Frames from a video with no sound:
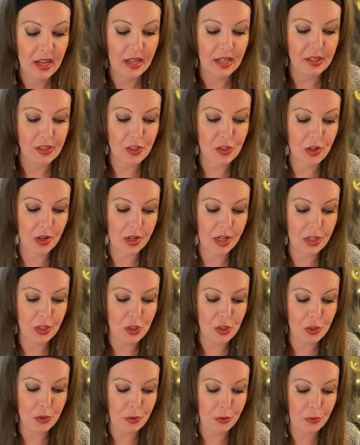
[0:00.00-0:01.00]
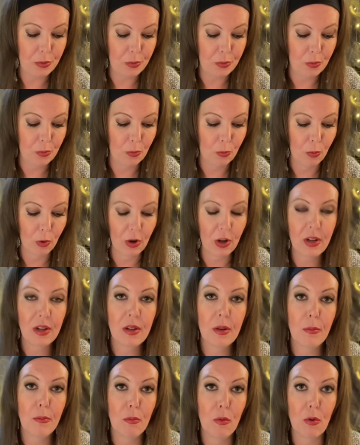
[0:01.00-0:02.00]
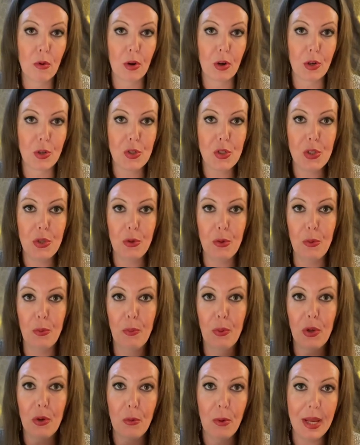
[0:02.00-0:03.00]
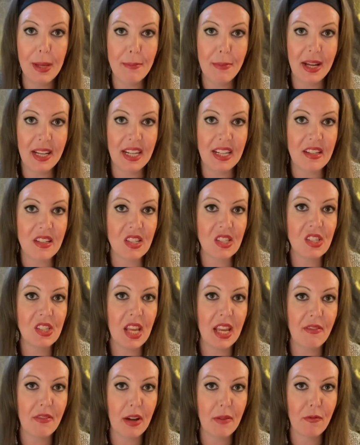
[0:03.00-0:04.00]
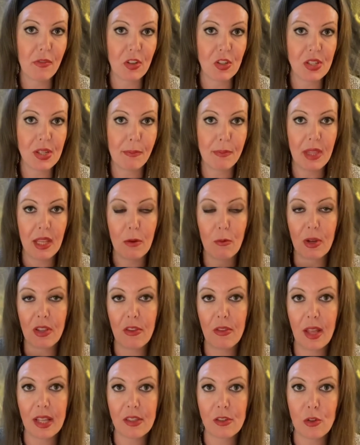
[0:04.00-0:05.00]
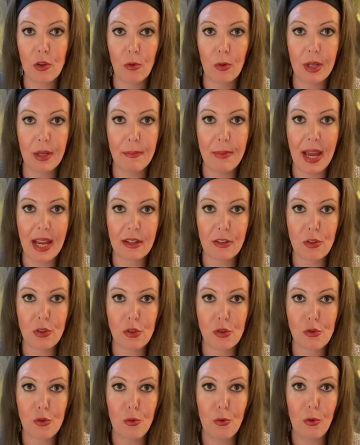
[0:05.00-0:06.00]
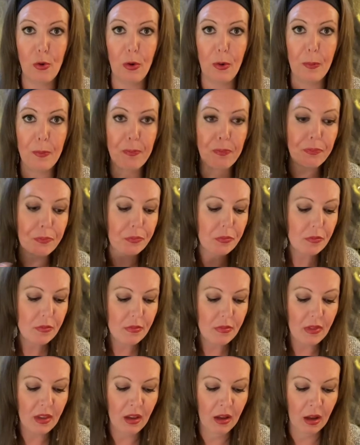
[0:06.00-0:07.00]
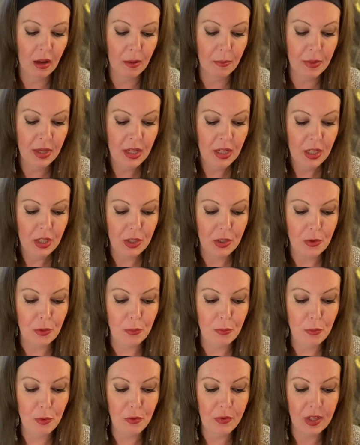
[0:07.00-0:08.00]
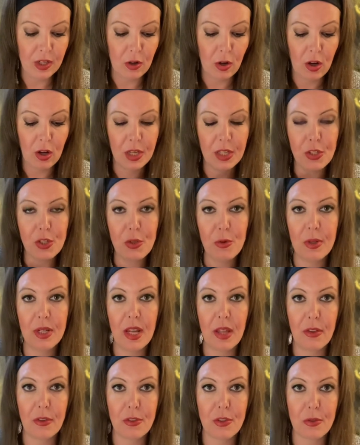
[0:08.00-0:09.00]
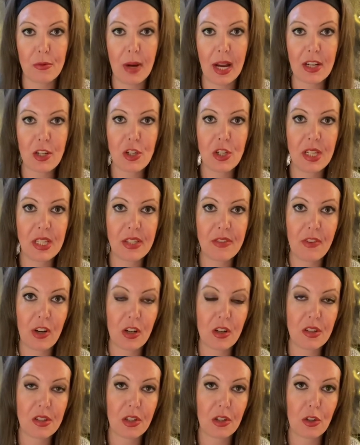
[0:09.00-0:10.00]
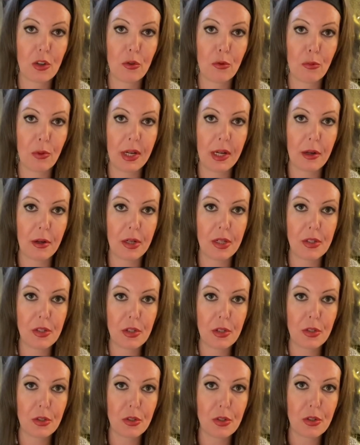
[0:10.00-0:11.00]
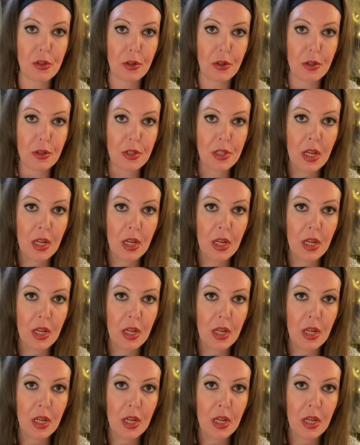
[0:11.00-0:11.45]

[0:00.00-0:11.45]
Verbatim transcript: starting to work more, to put away money, to save up for something, whether that's going back to school um, you know, moving on into another direction as far as their career is concerned.